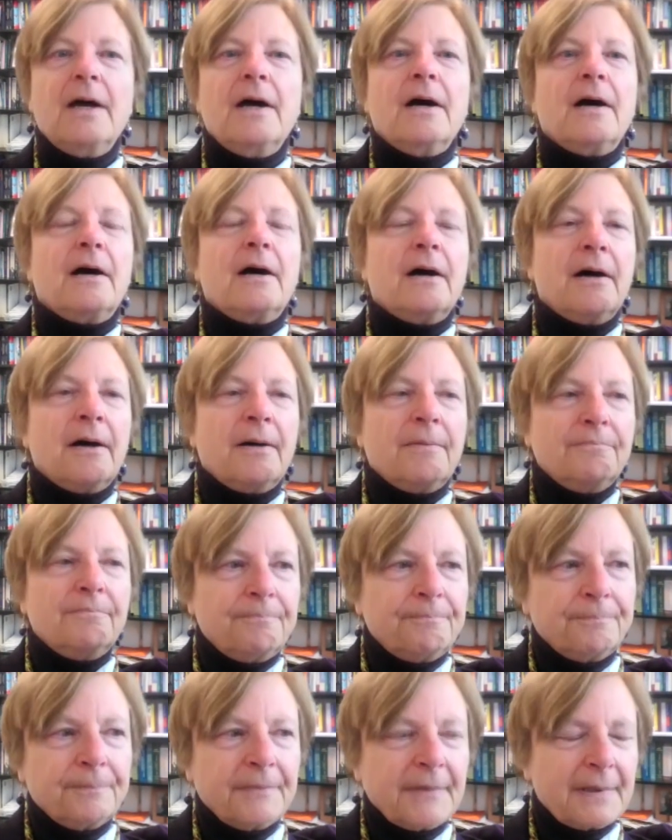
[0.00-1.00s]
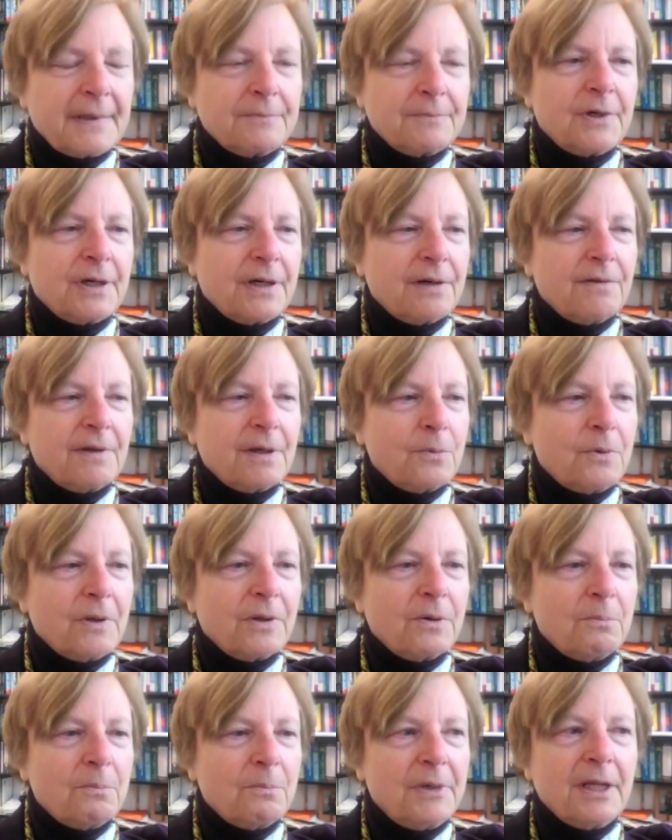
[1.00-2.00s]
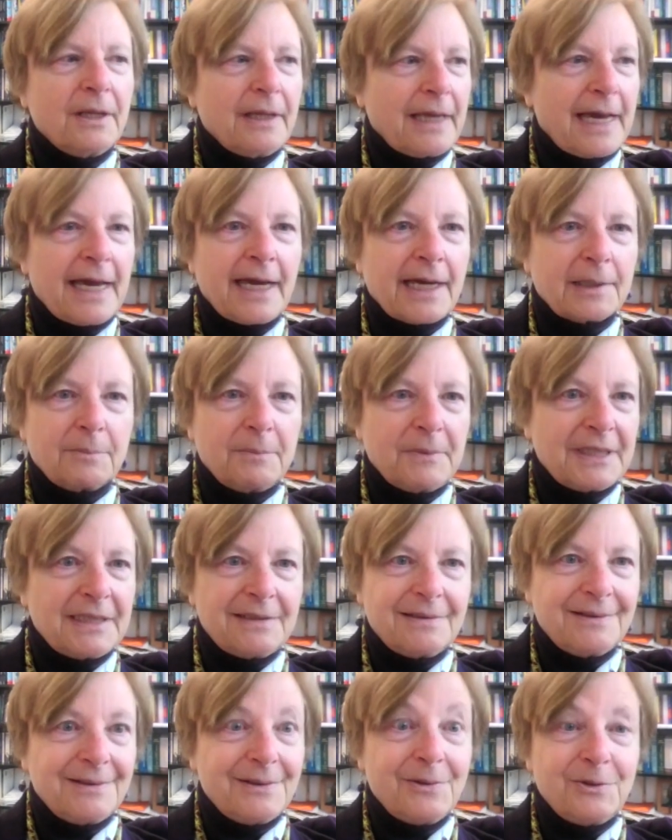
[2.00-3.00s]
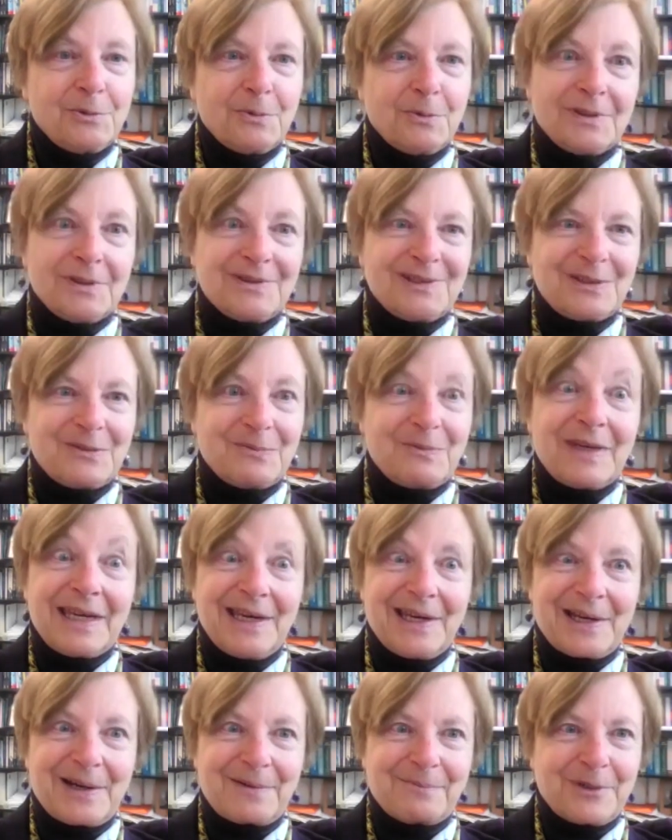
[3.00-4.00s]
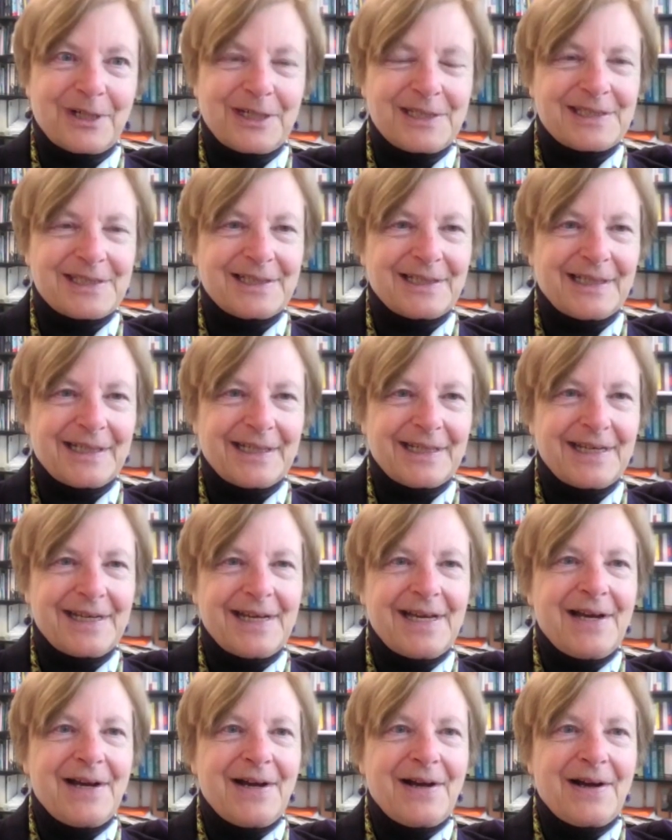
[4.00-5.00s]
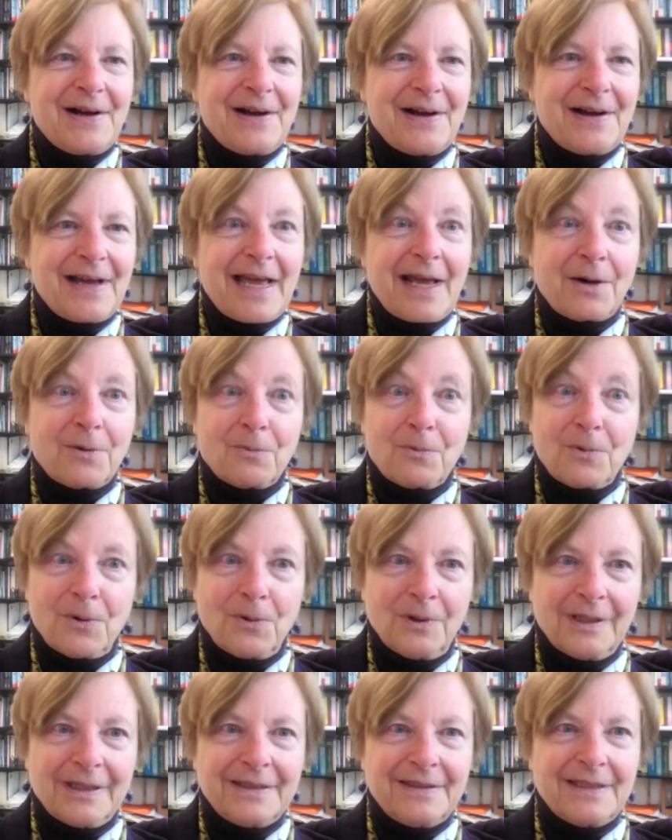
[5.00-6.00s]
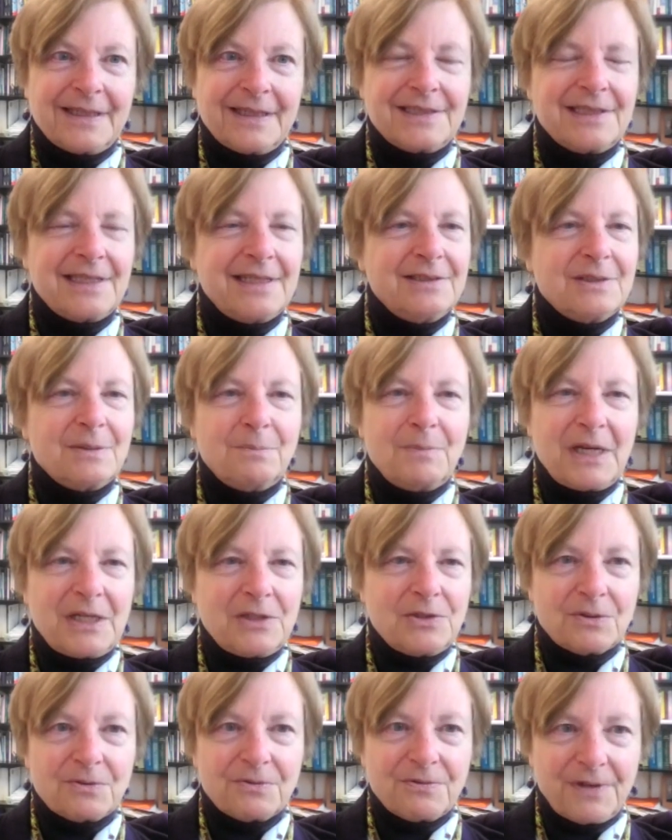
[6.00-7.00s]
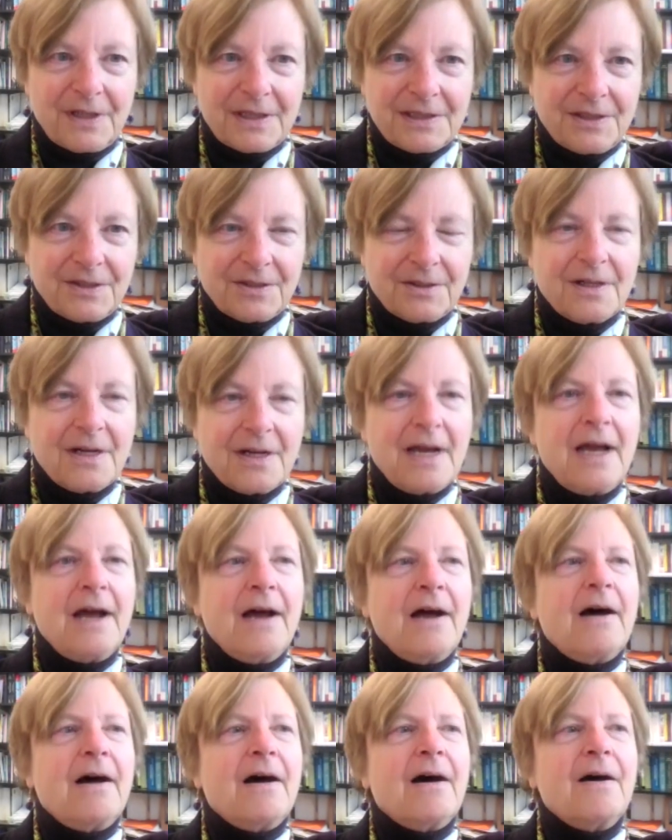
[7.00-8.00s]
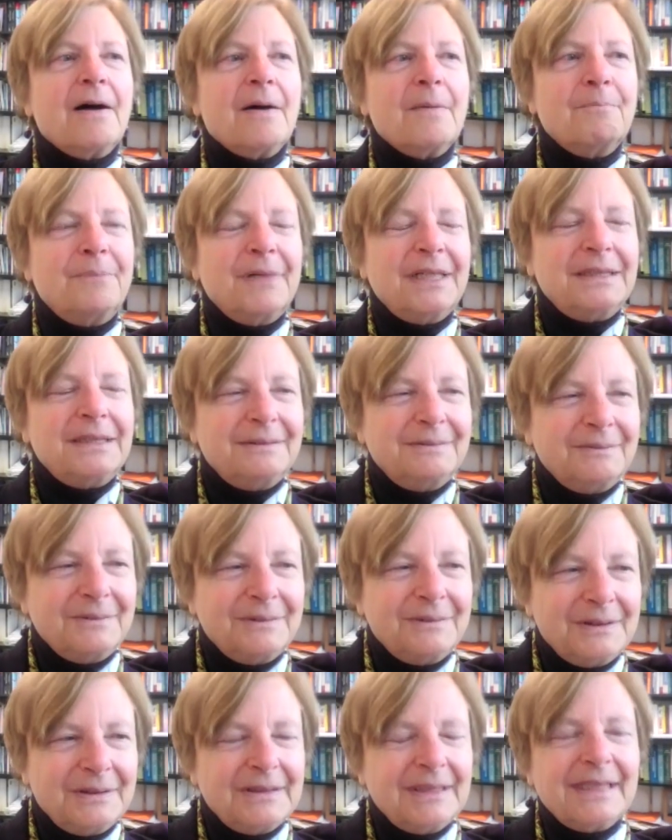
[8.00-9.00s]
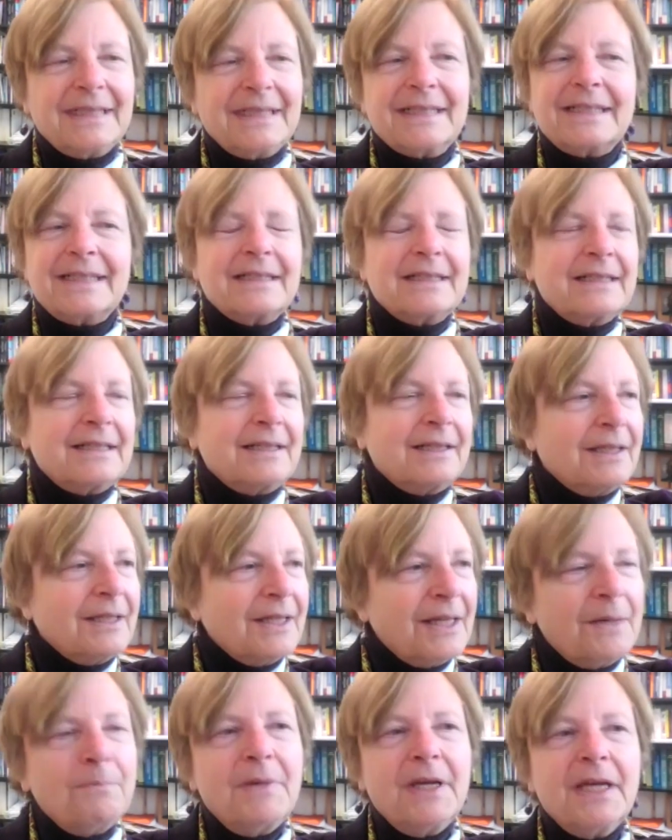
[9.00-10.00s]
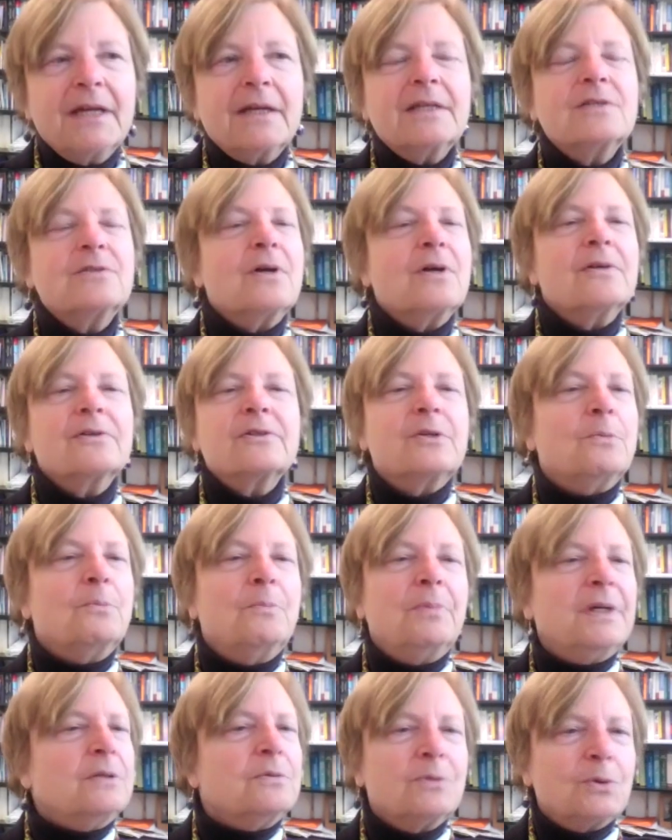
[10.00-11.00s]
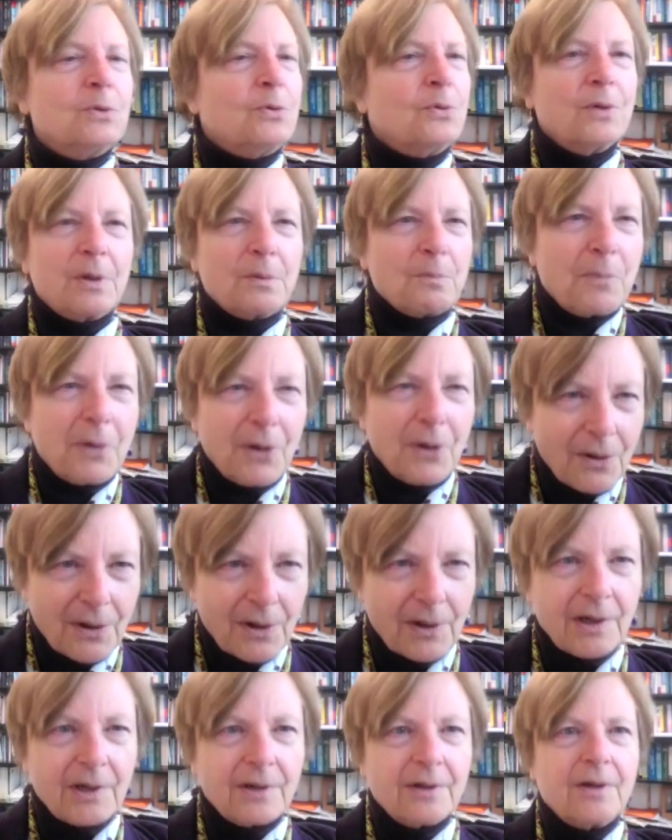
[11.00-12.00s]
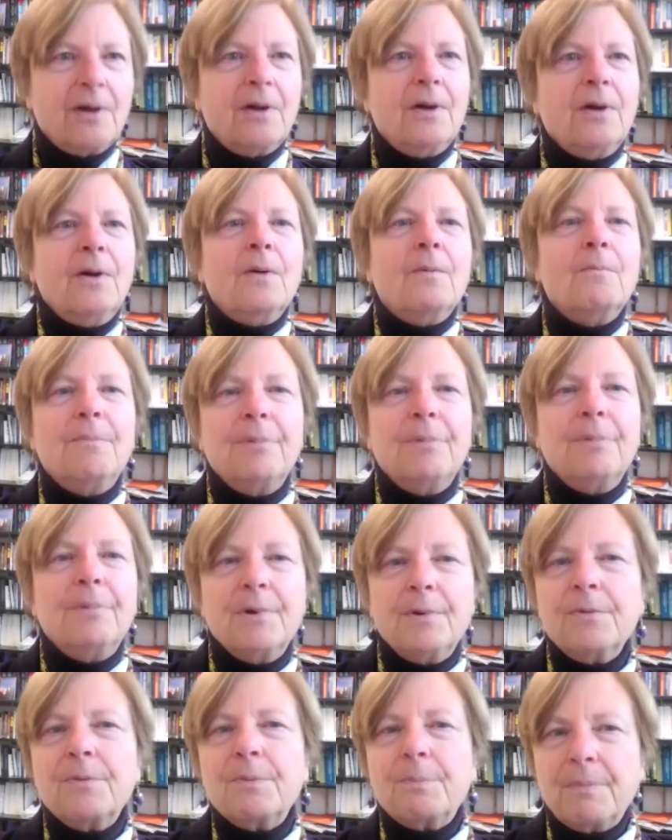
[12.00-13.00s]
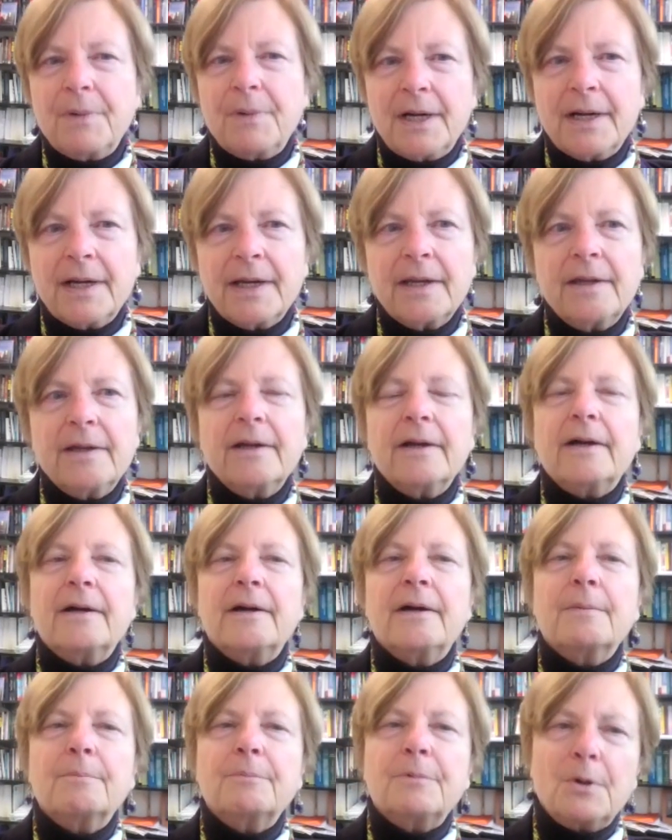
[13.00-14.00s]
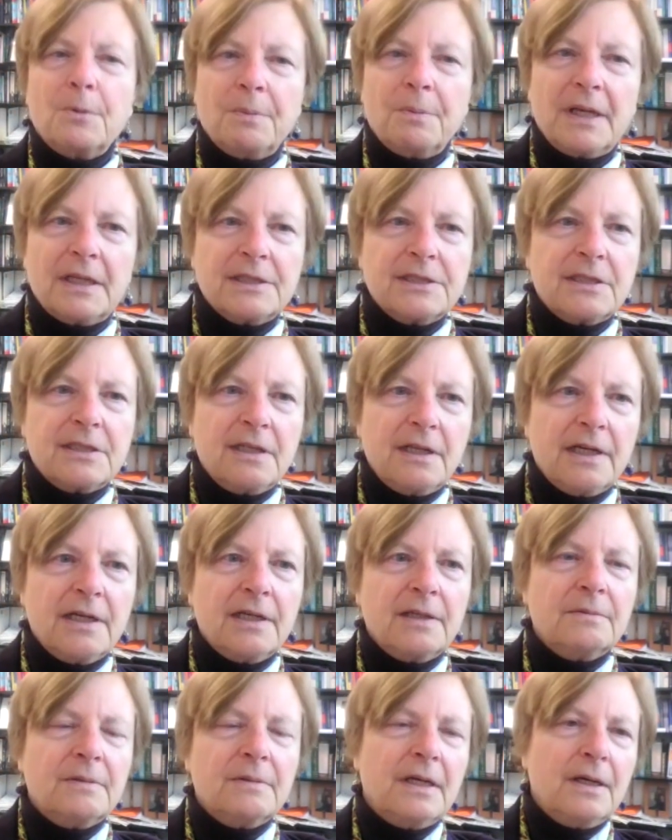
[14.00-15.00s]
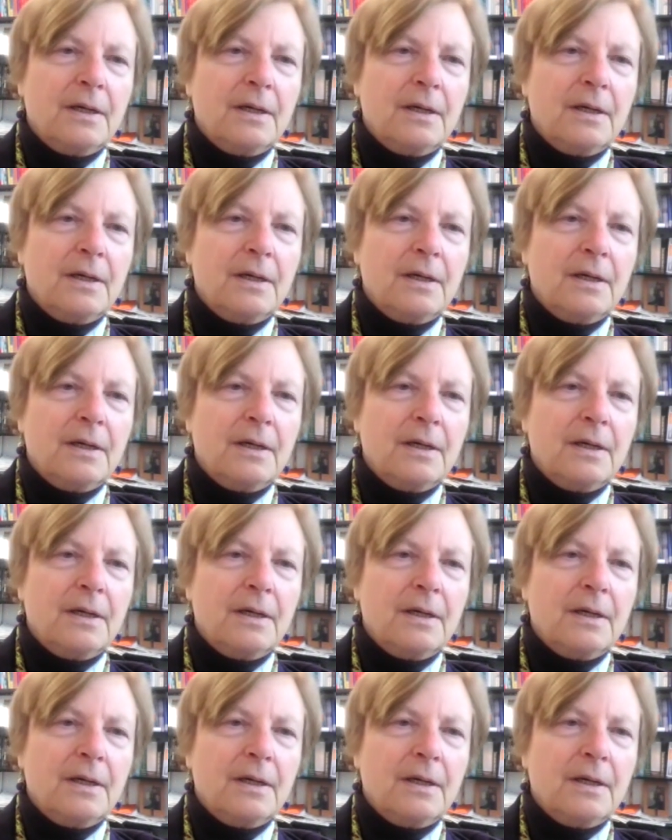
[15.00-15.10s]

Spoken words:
Trying to think whether Bill Ackman, who's been speaking up recently, had a role in this. He's a major funder. But Colombia has also been torn apart, both by pro-Palestinian